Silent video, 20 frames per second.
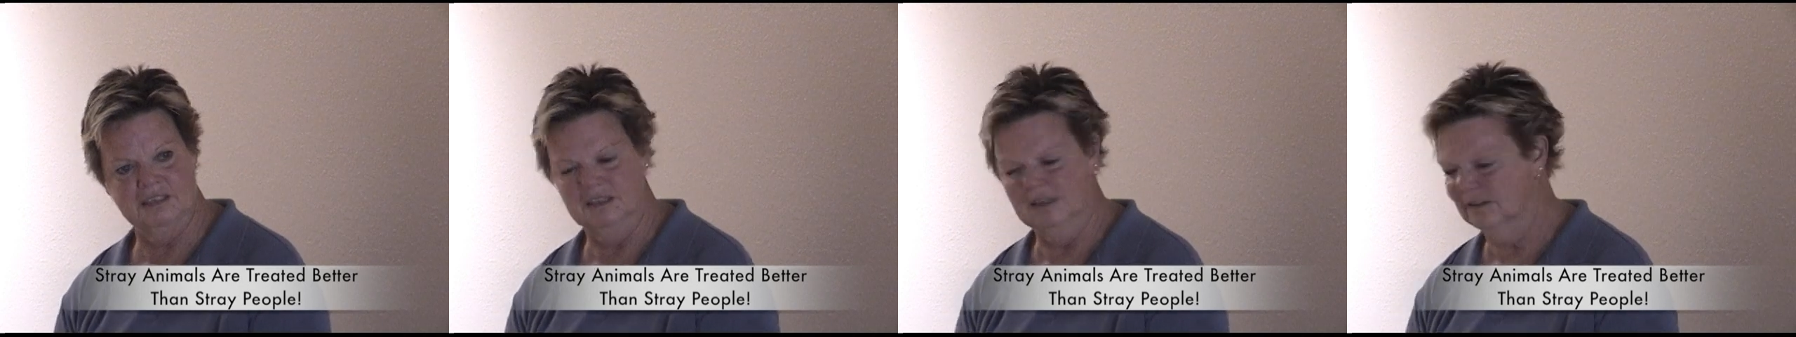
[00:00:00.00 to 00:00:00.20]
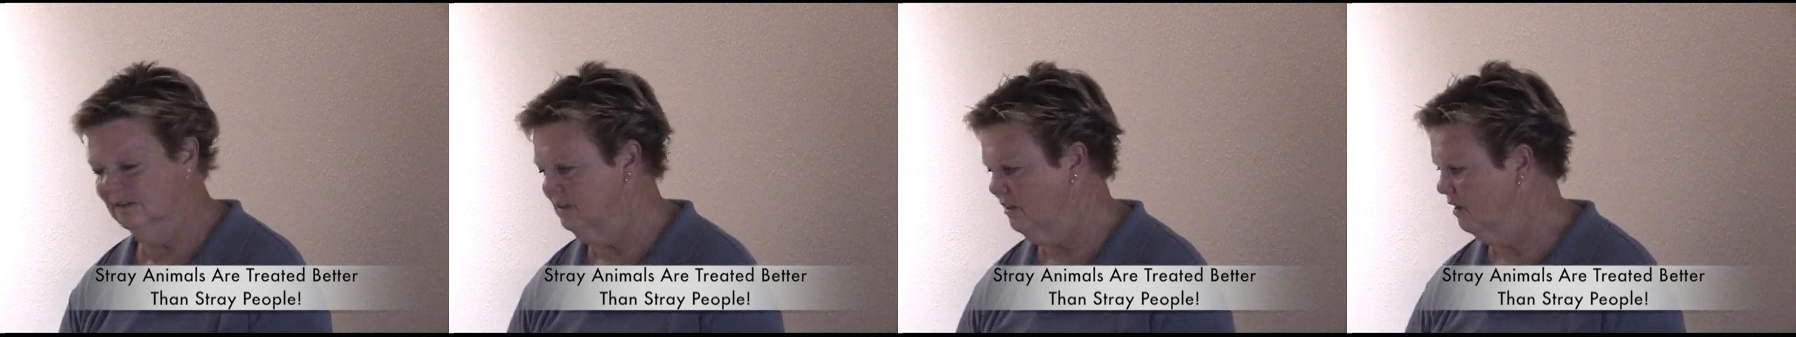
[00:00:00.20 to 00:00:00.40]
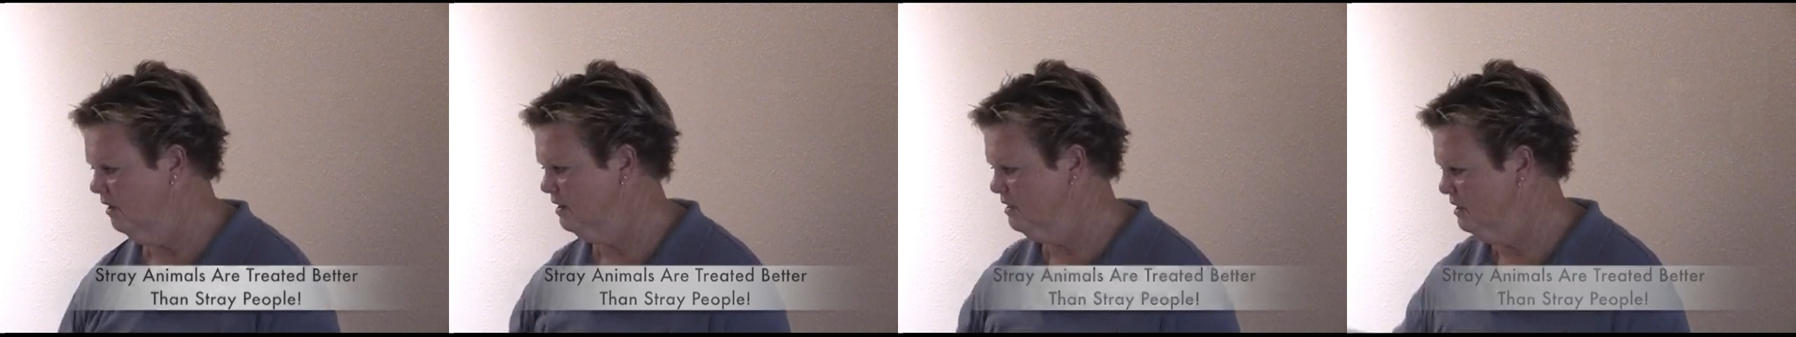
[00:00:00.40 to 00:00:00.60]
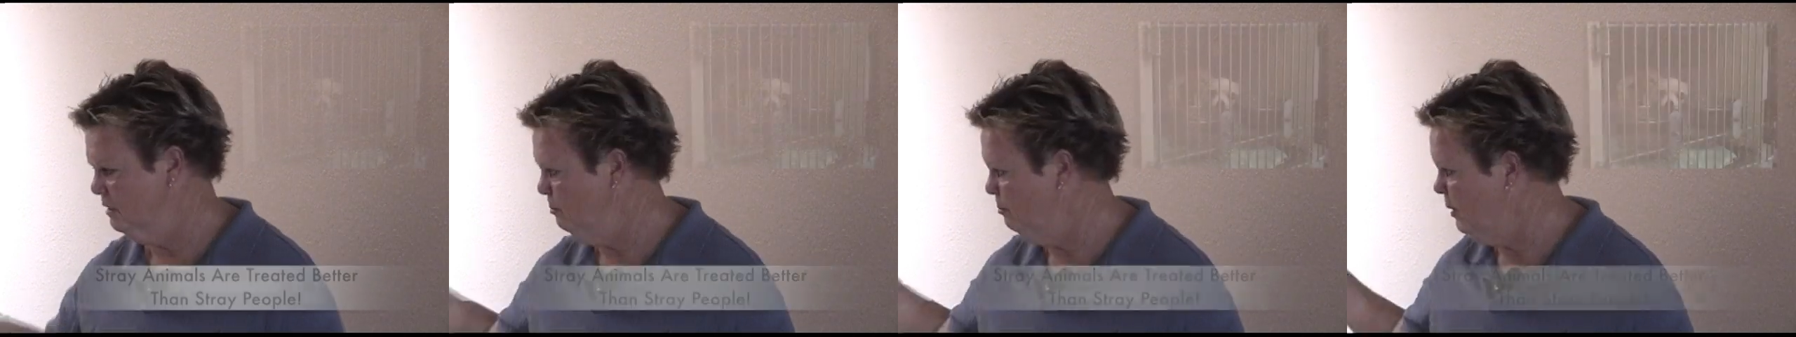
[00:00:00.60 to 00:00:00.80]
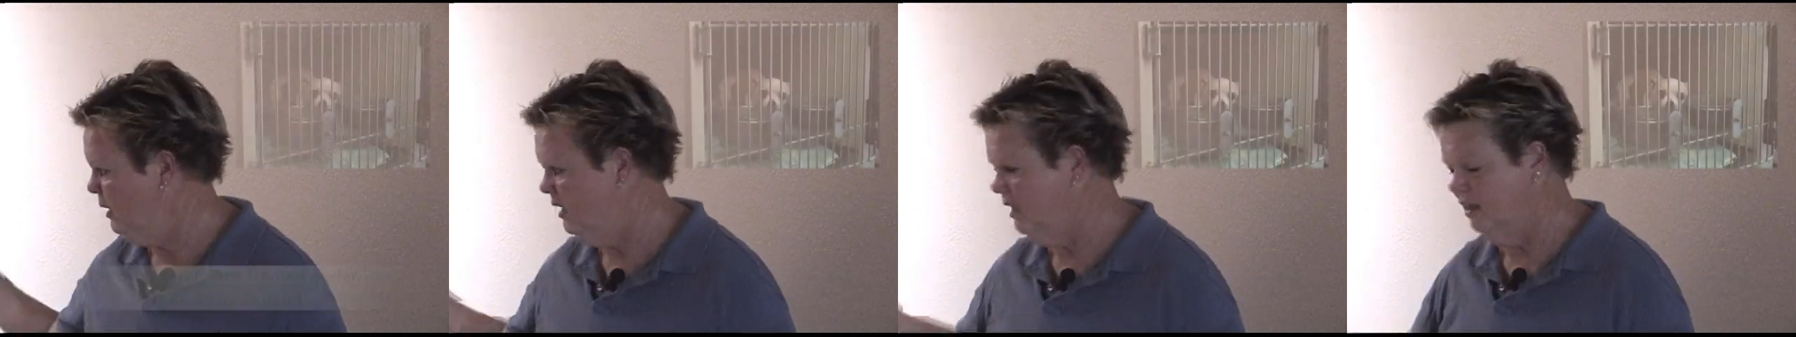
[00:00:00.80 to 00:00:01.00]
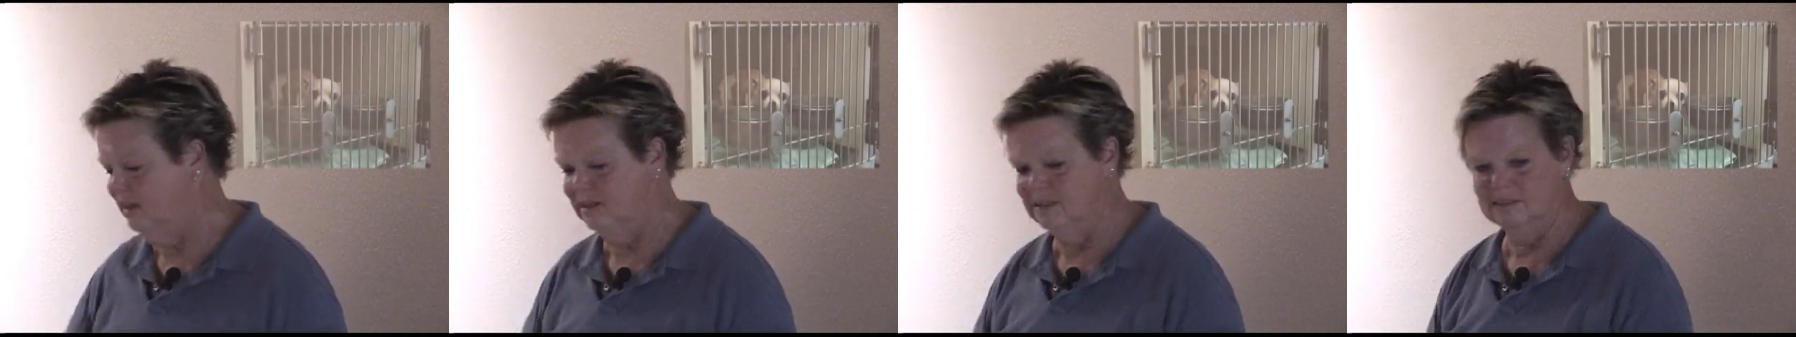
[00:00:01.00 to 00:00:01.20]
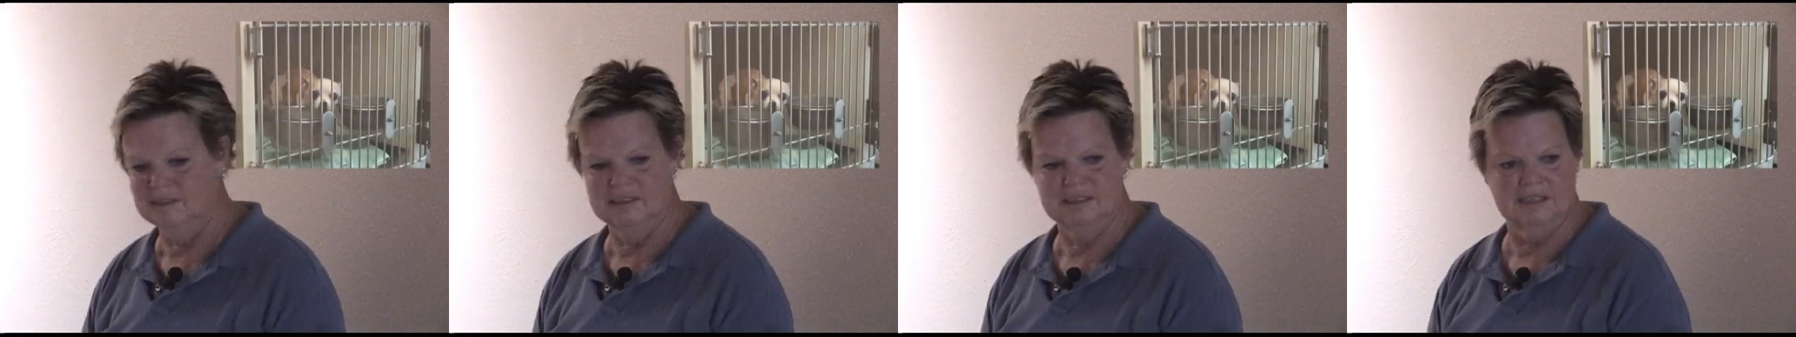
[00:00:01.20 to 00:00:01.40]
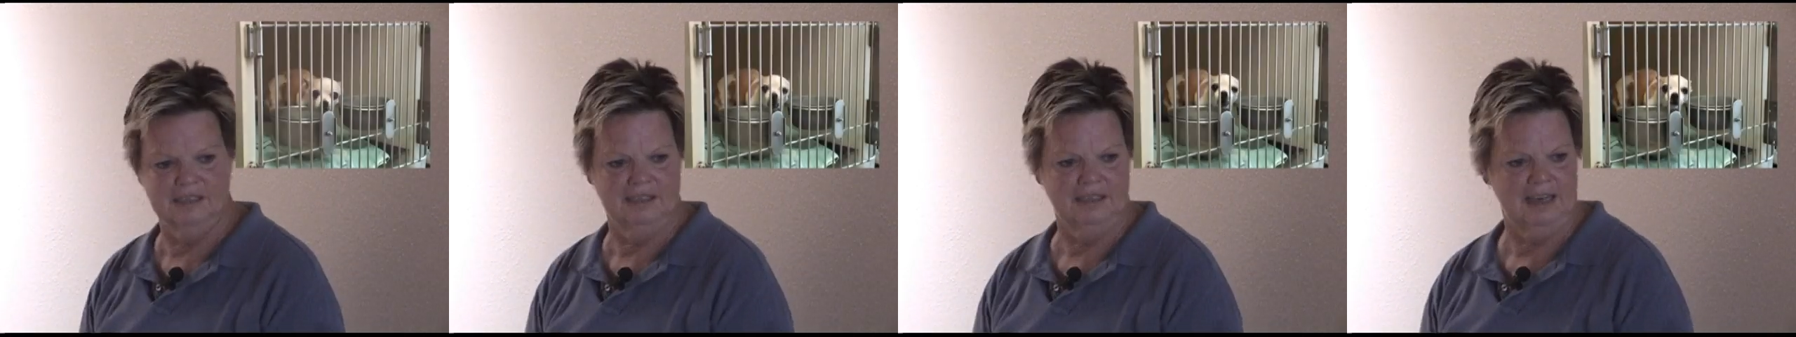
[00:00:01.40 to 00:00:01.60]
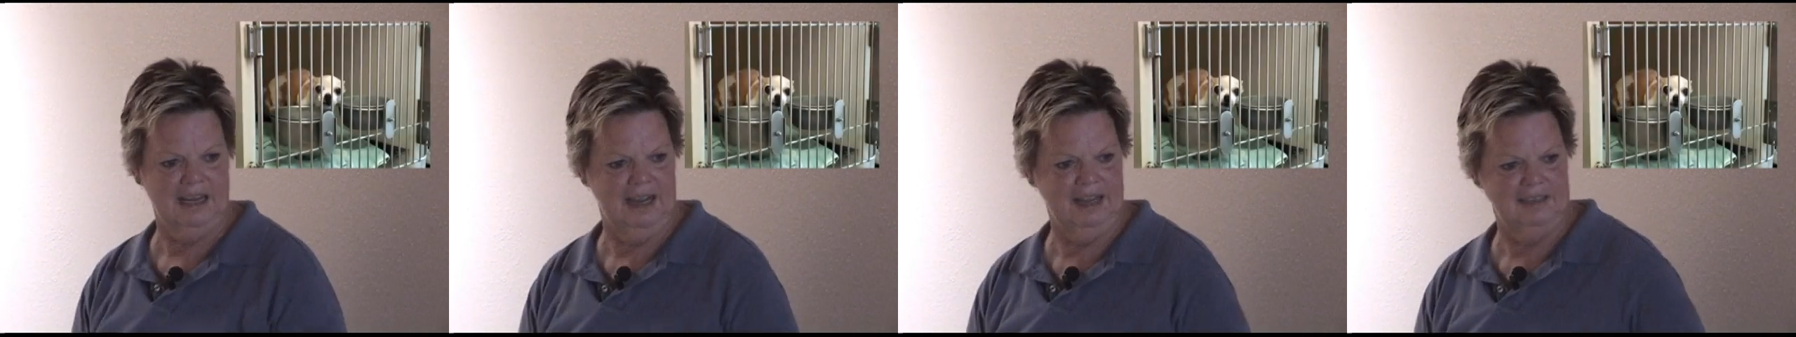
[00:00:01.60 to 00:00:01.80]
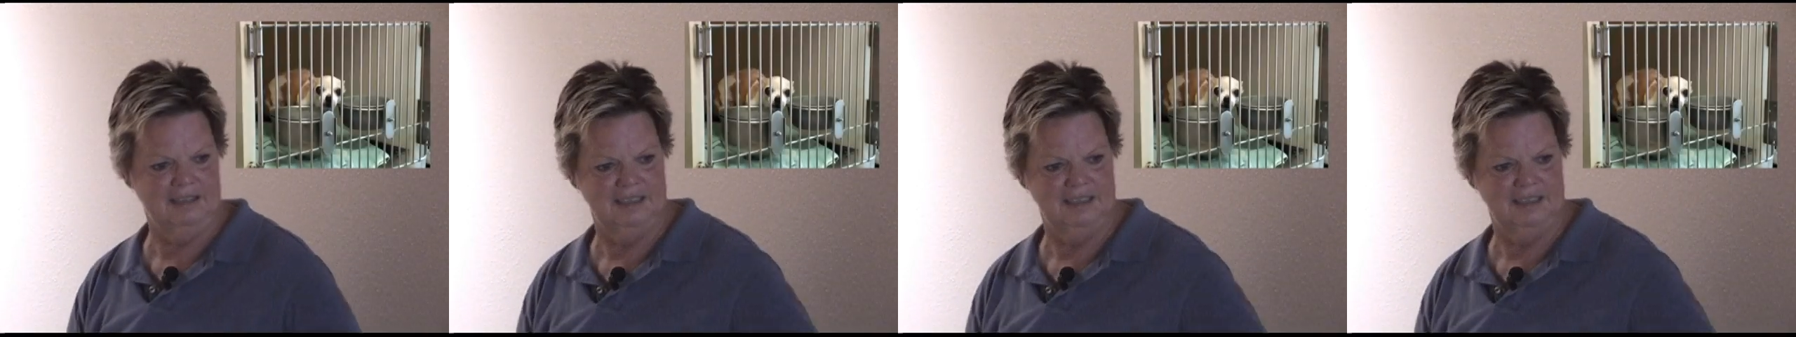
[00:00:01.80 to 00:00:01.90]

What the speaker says: dogs in pens and cats